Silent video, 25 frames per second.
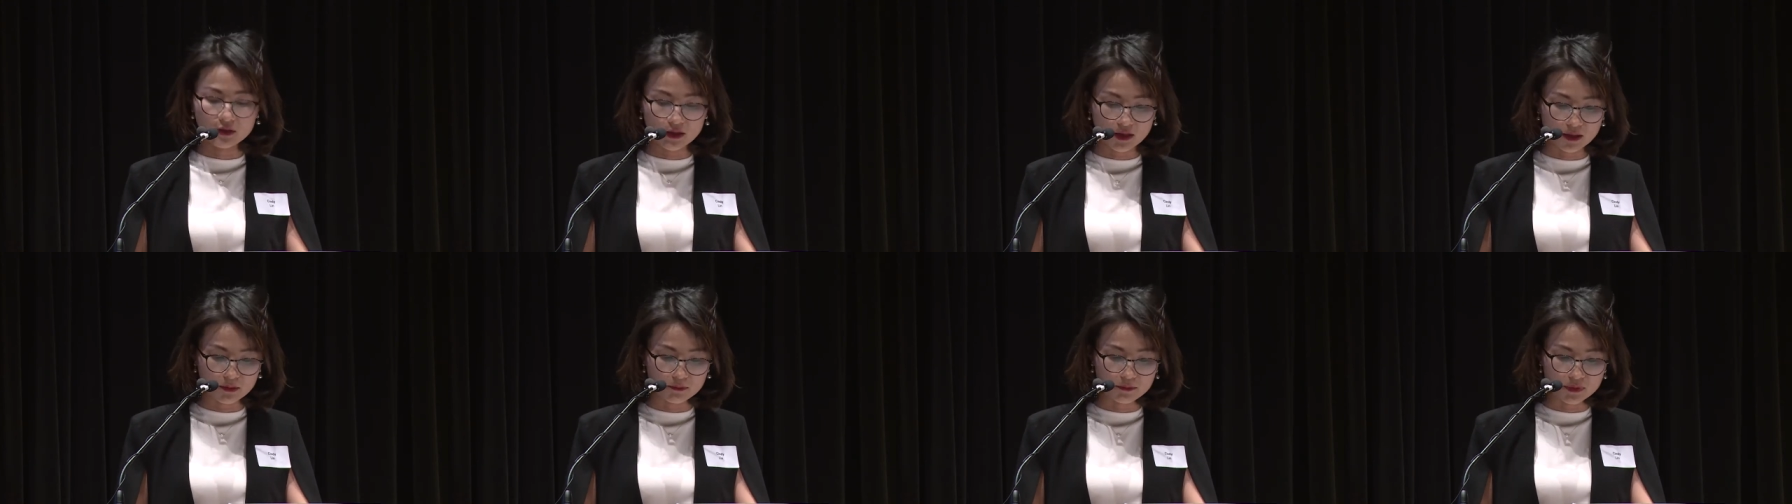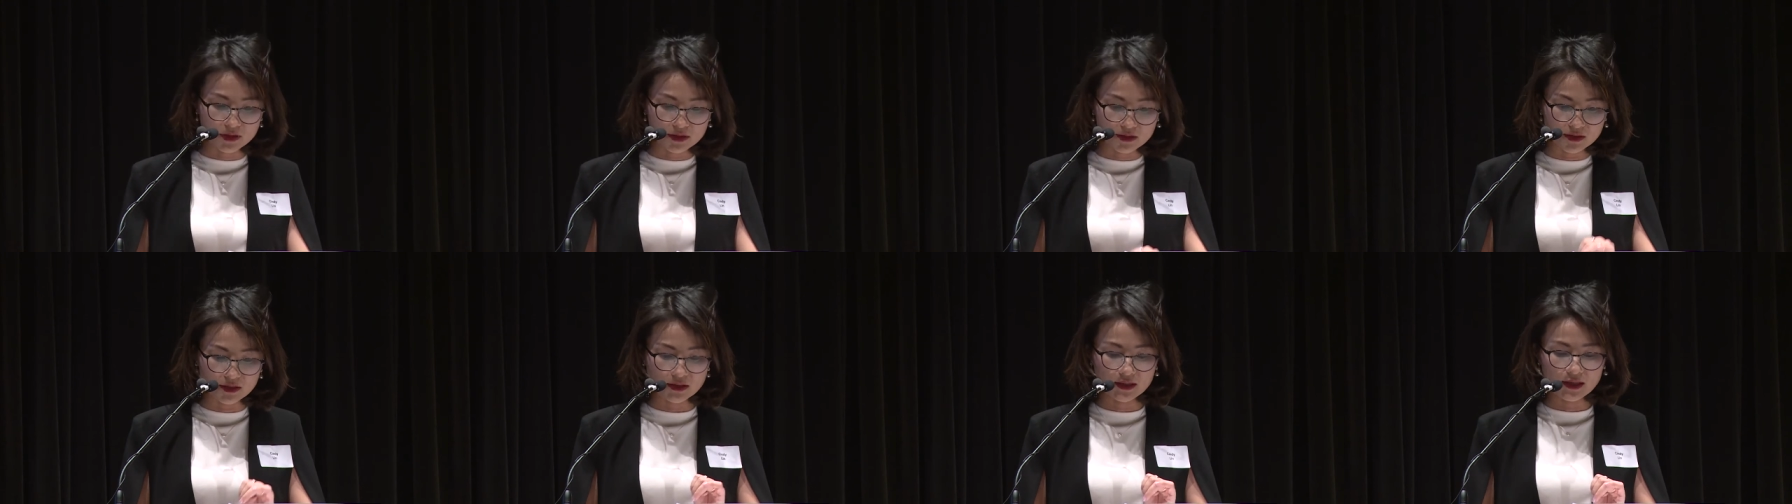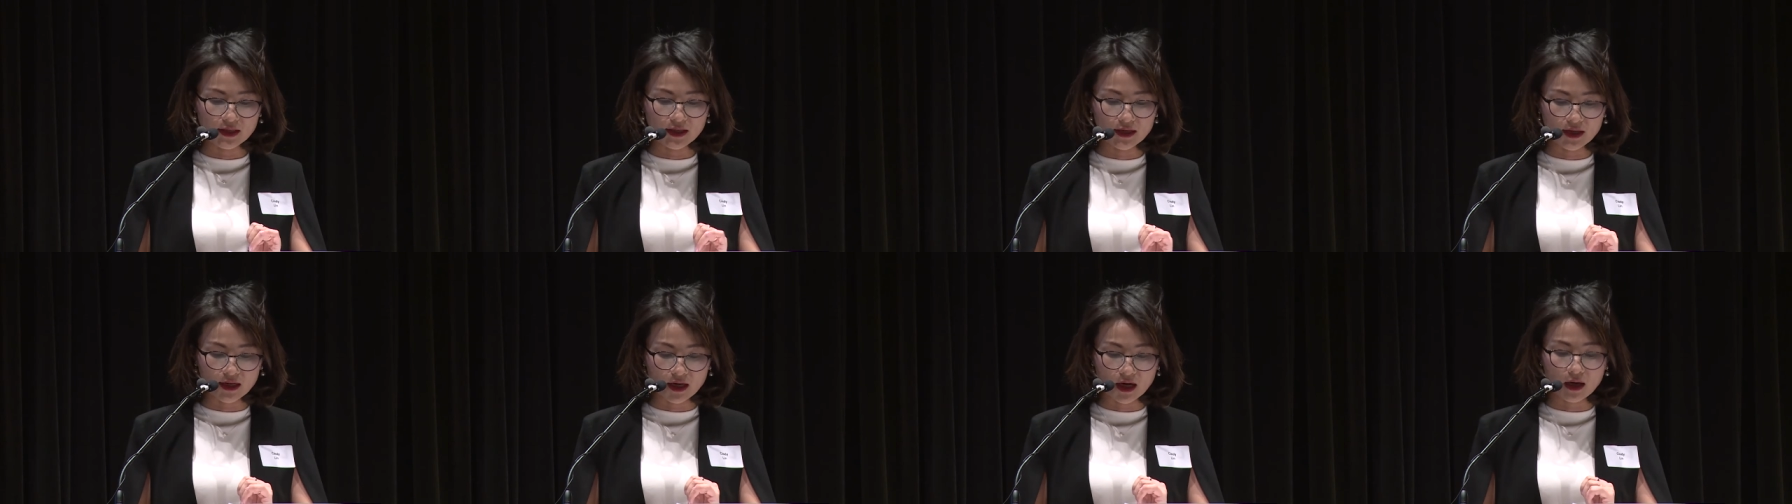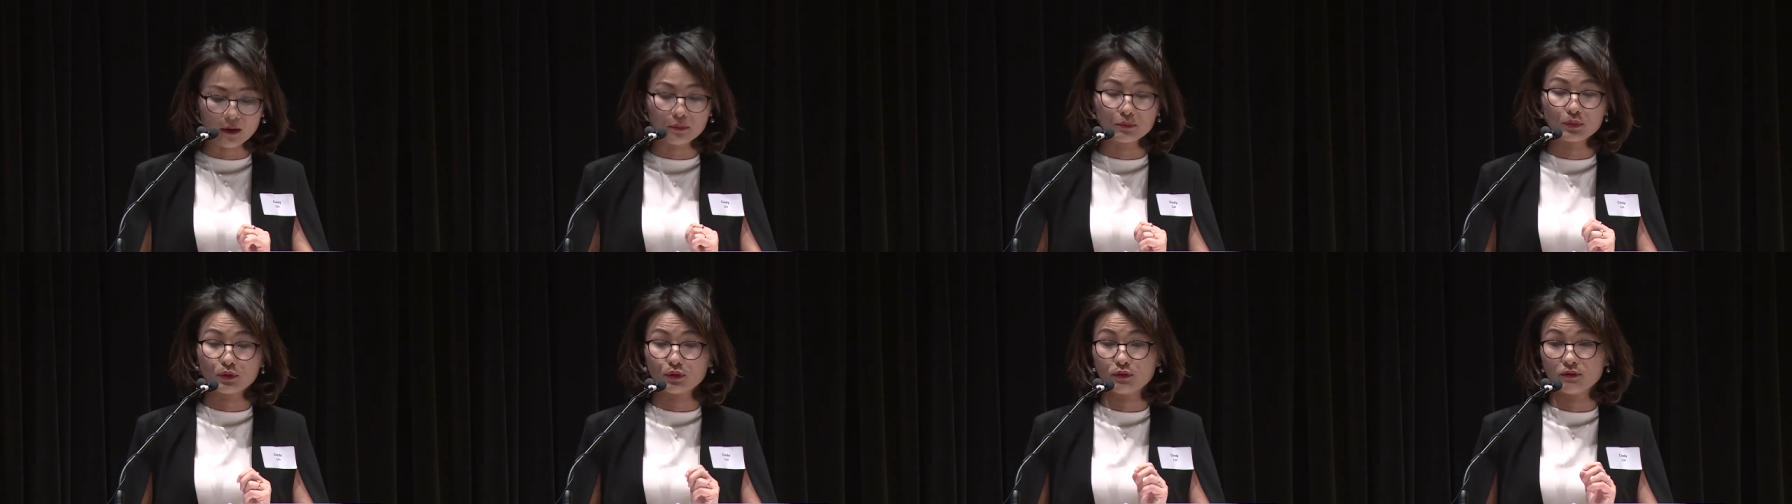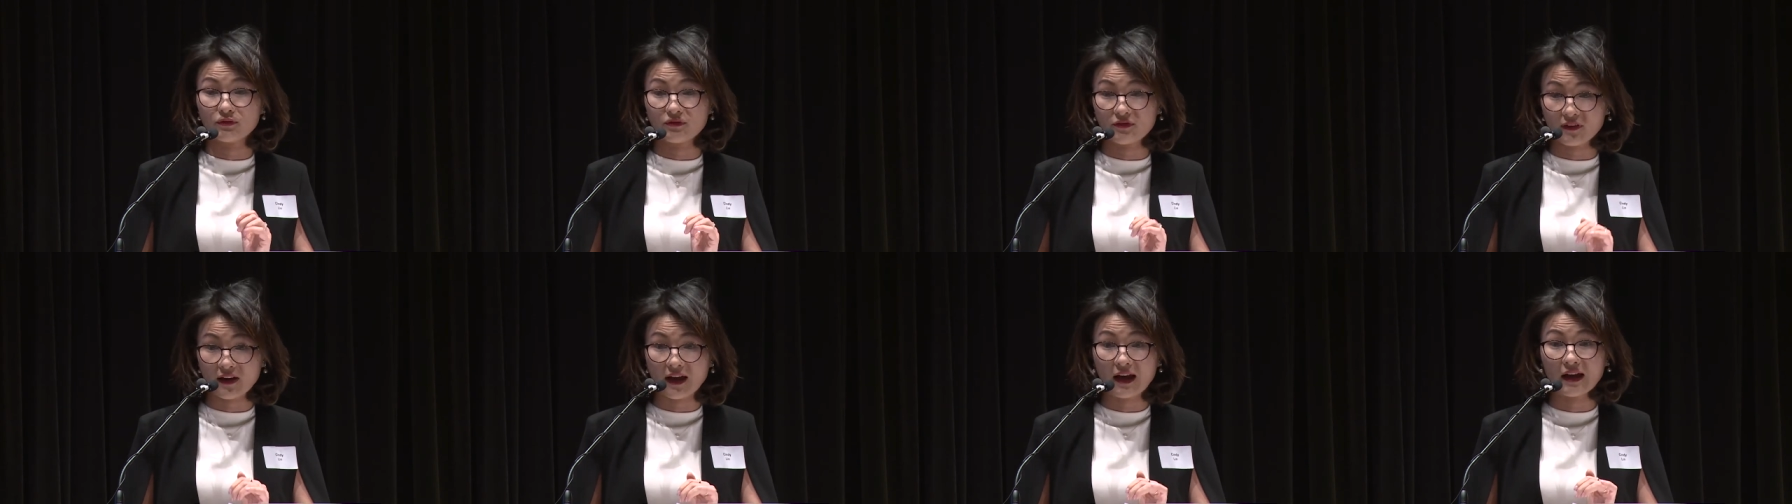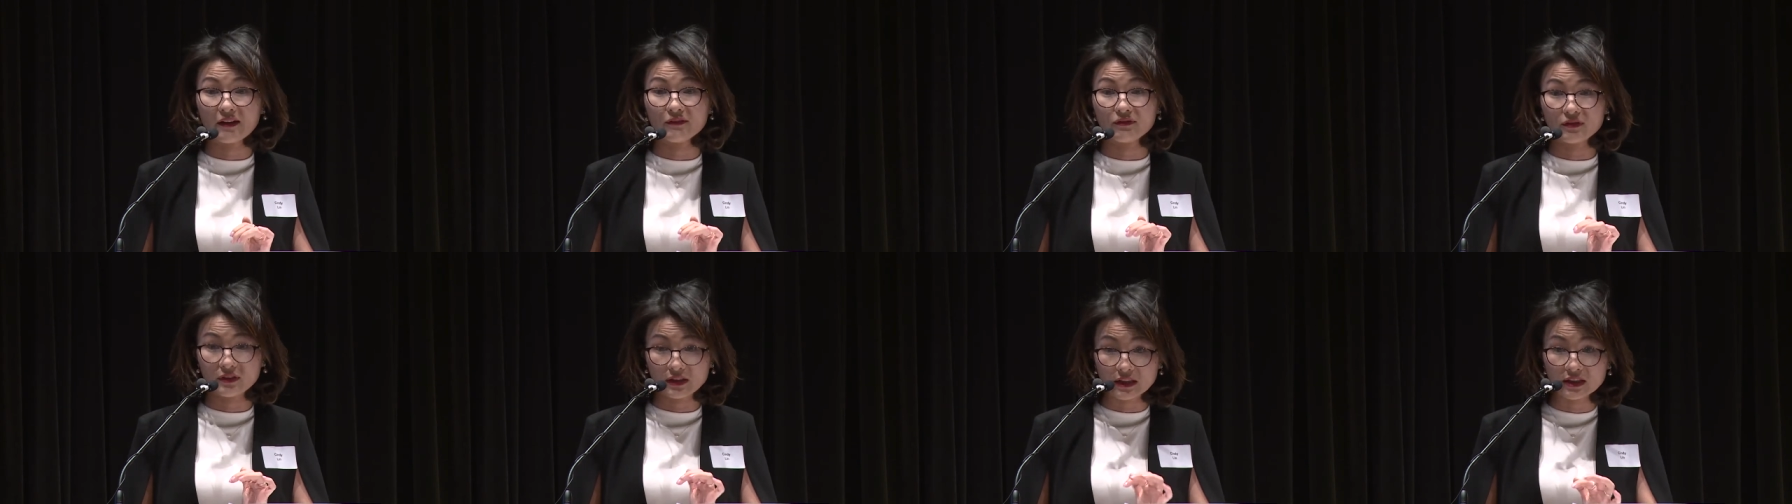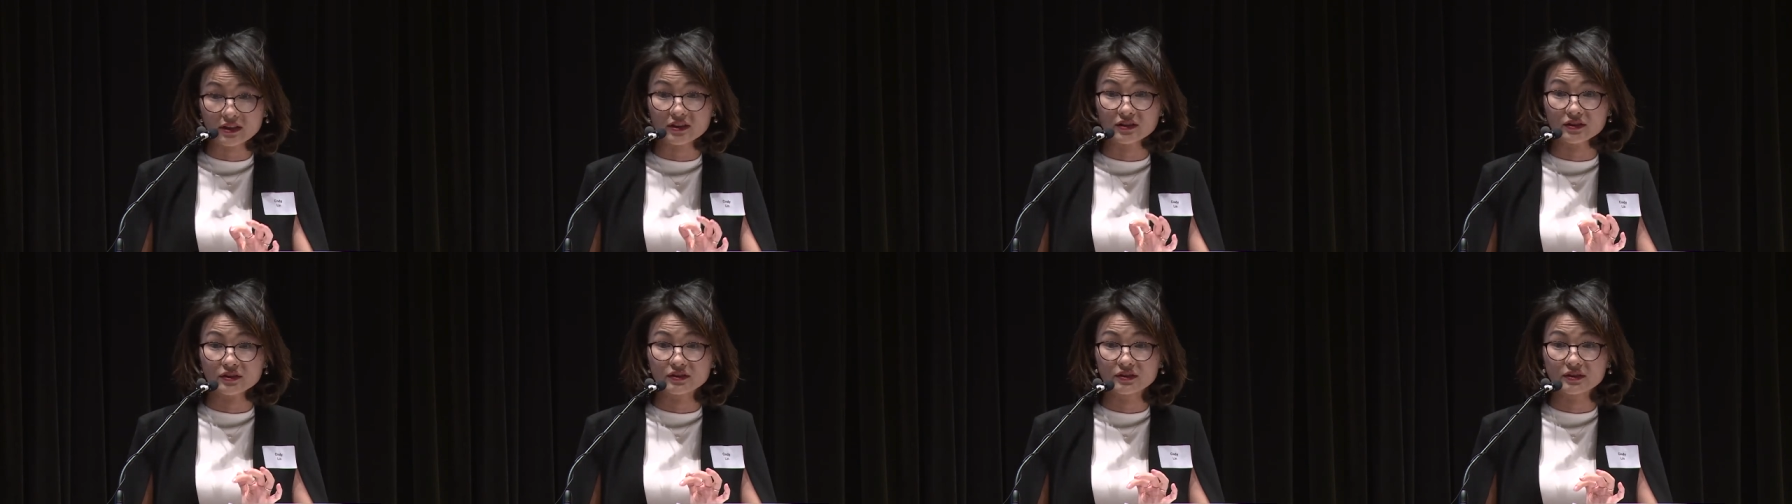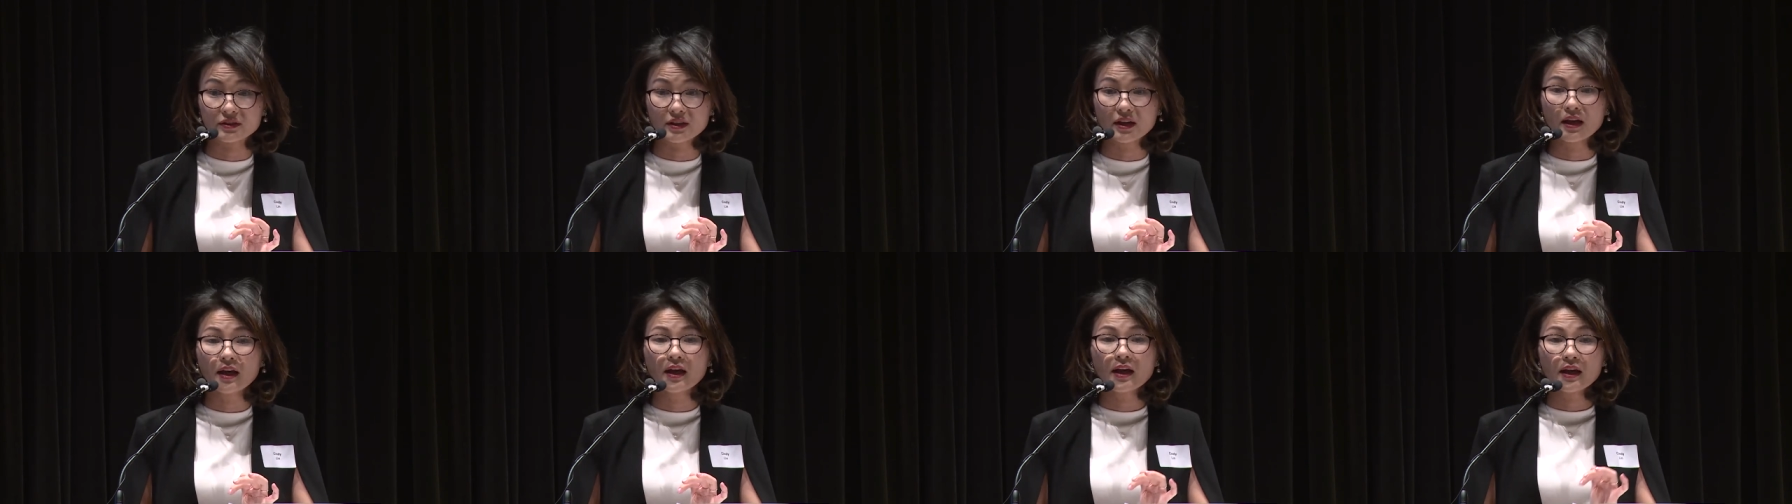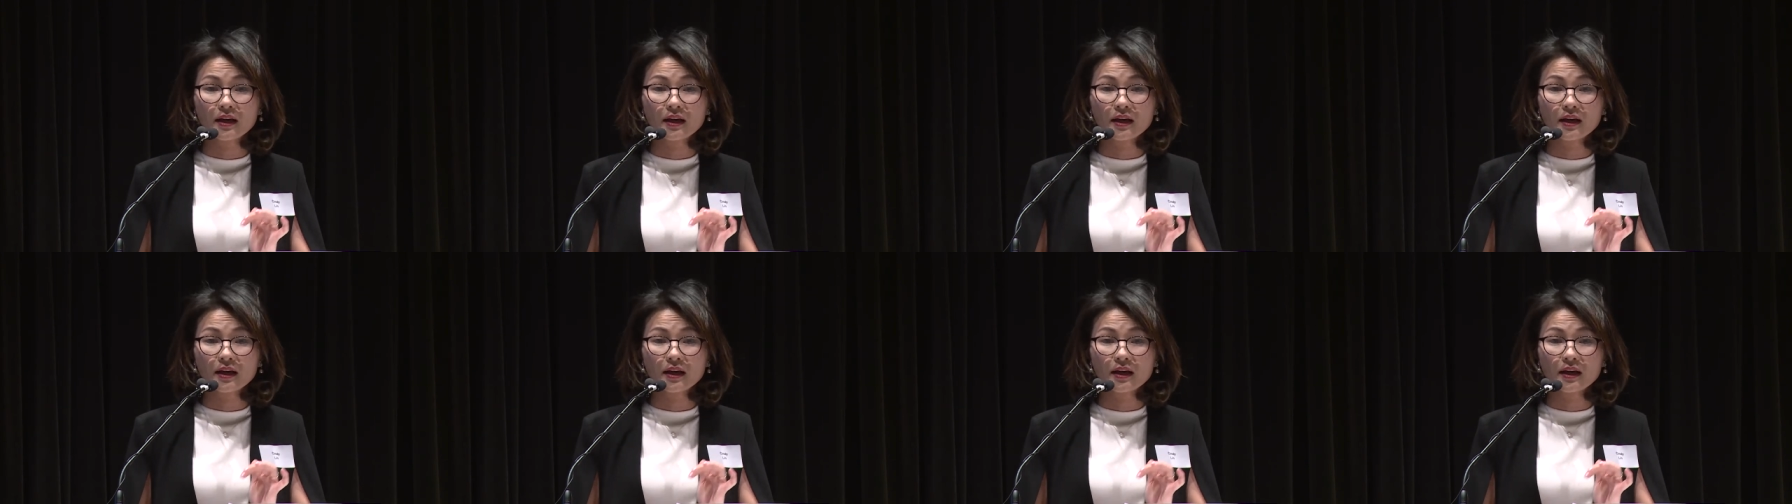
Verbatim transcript: can be delayed up to five years